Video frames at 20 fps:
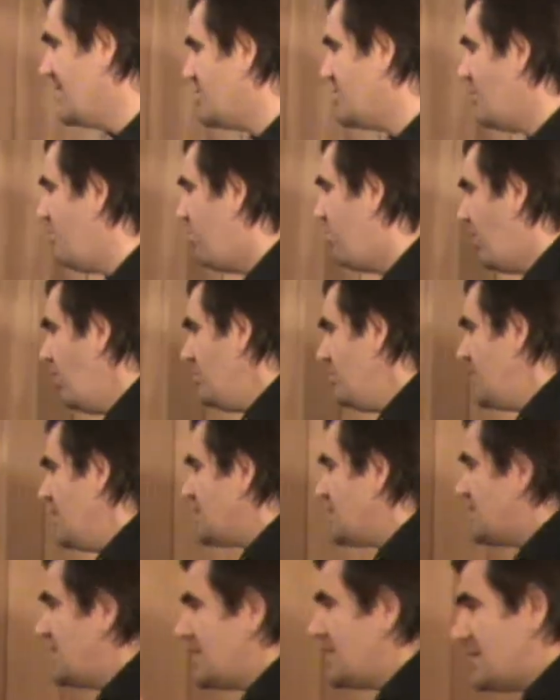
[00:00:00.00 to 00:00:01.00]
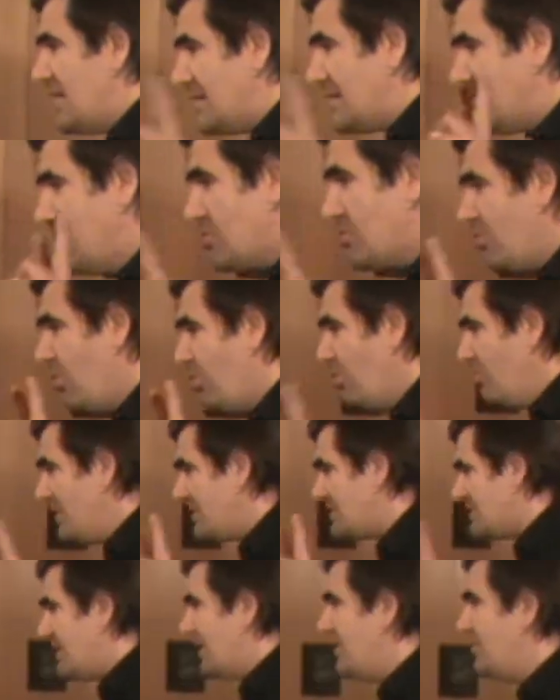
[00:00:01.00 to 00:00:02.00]
So boldness does not
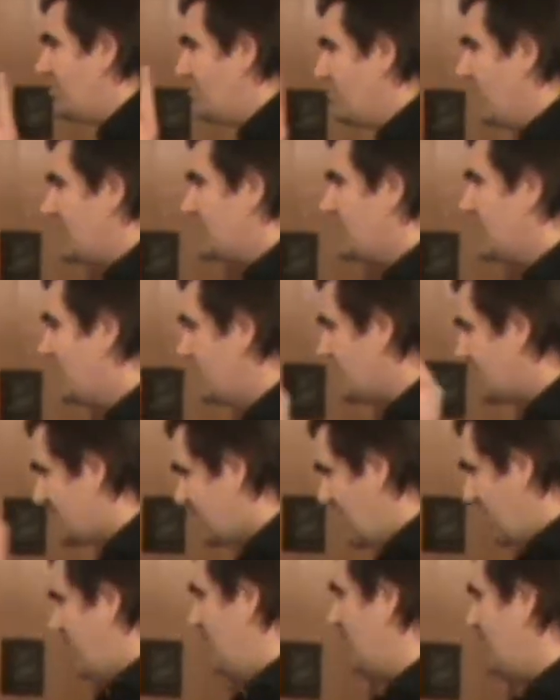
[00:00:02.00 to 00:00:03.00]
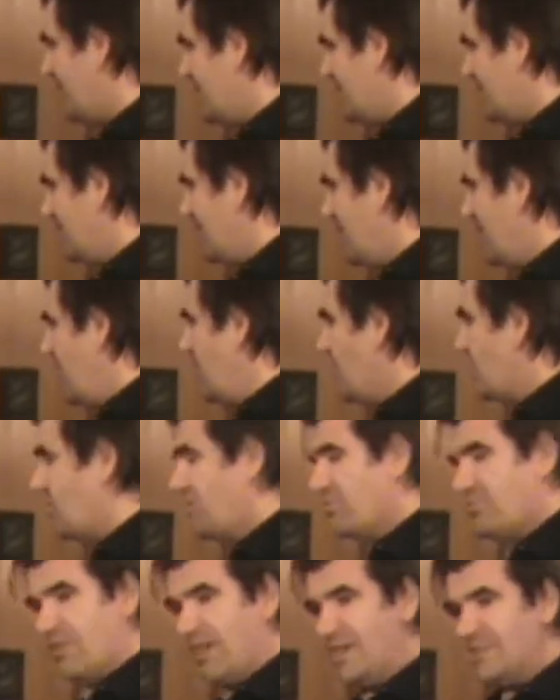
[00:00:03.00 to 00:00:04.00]
always tell you what you're stepping in.
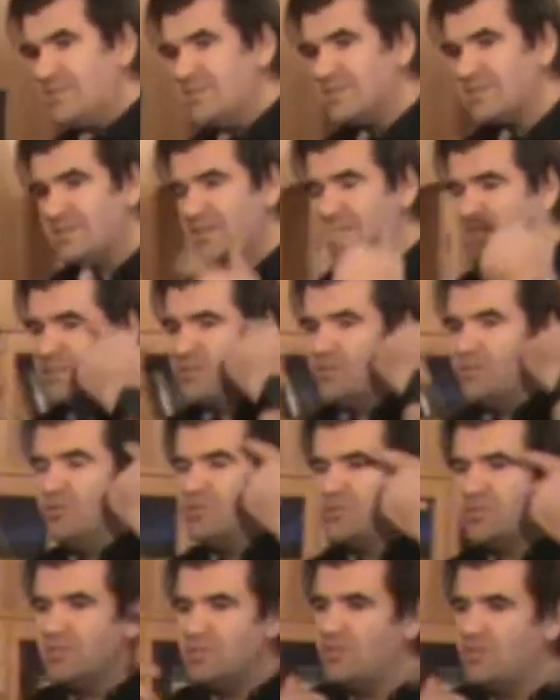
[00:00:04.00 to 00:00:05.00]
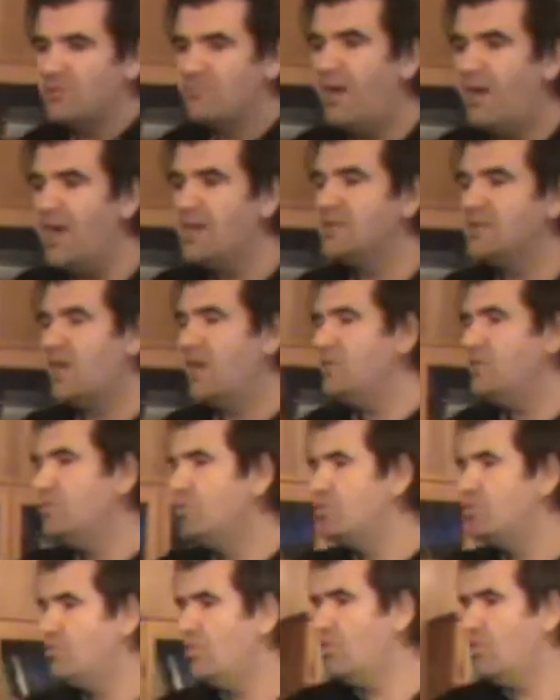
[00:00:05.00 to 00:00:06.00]
Courageousness uses your mind and
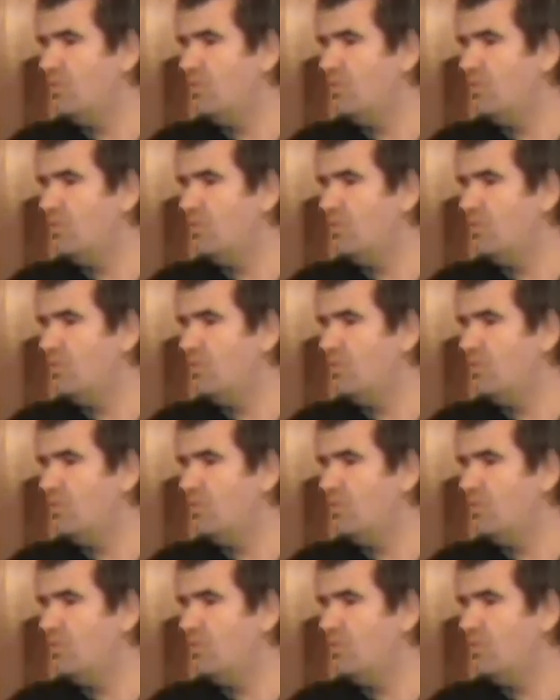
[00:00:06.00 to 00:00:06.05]
you